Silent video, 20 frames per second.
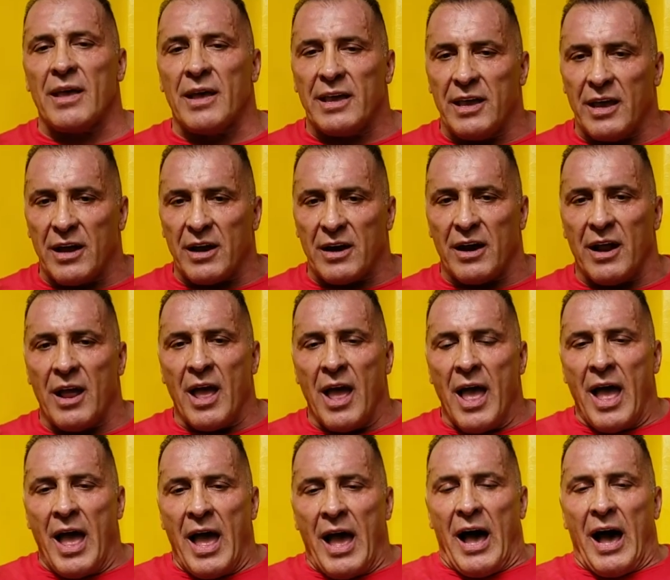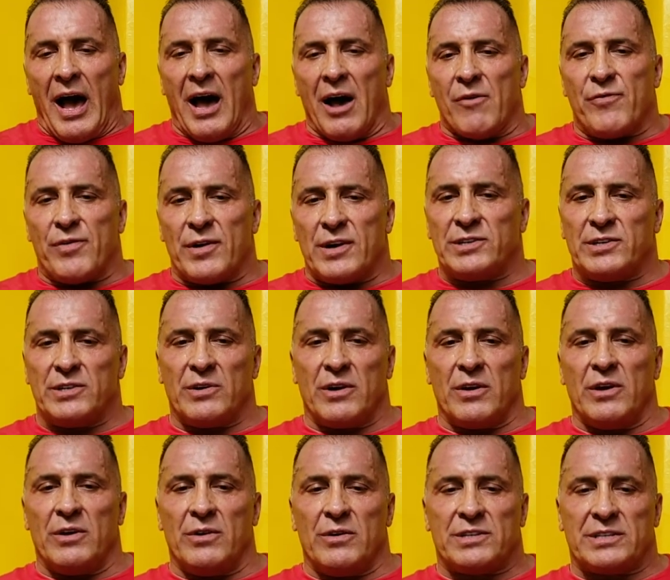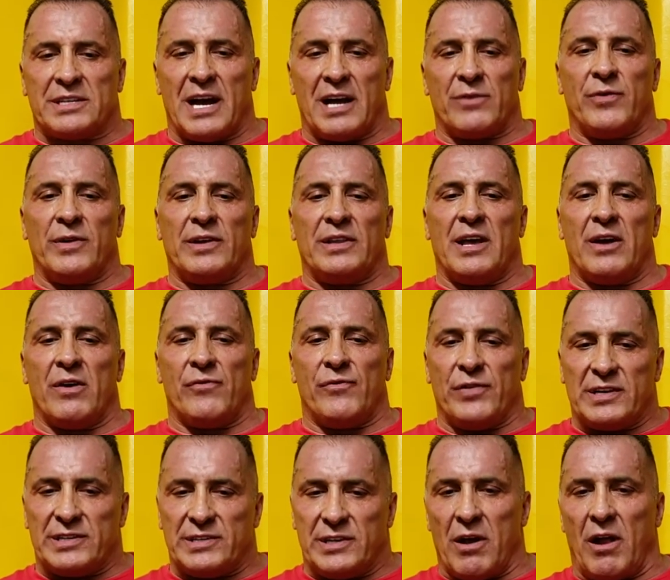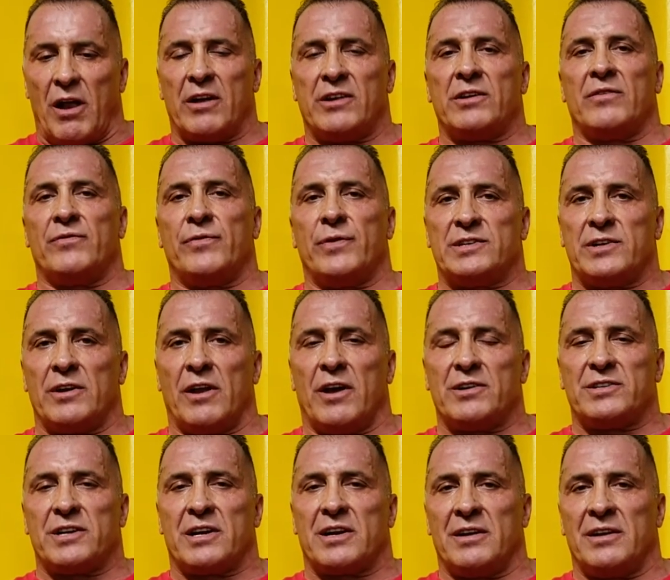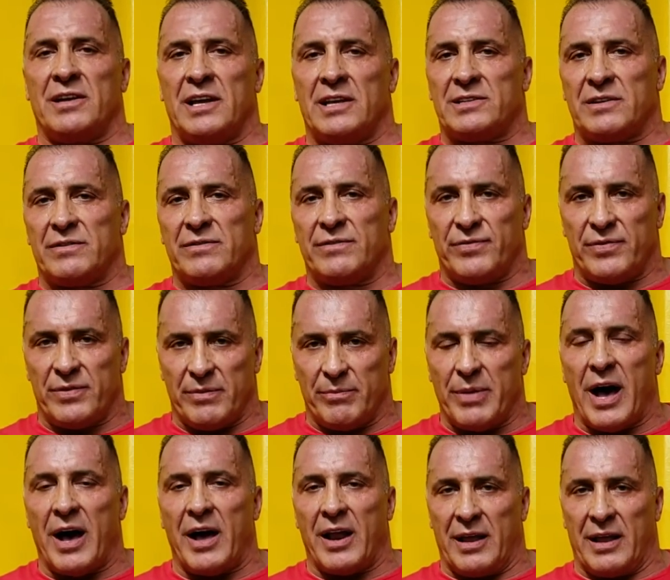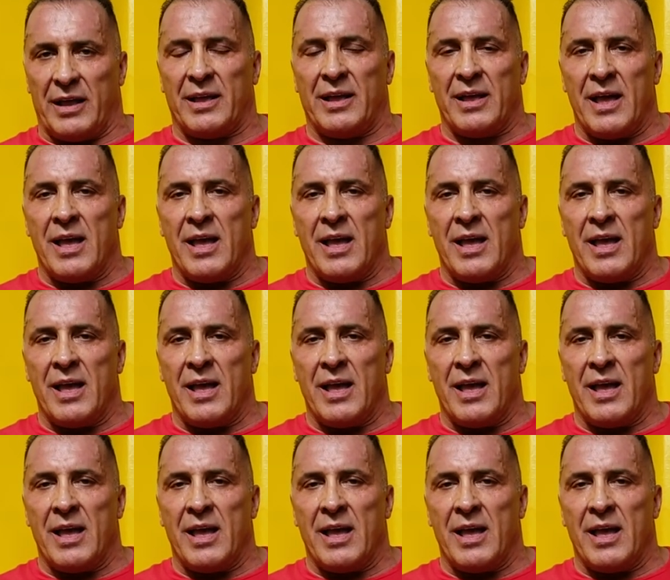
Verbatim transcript: Here, uh, first you, you start with the physiolo- physiological needs of body.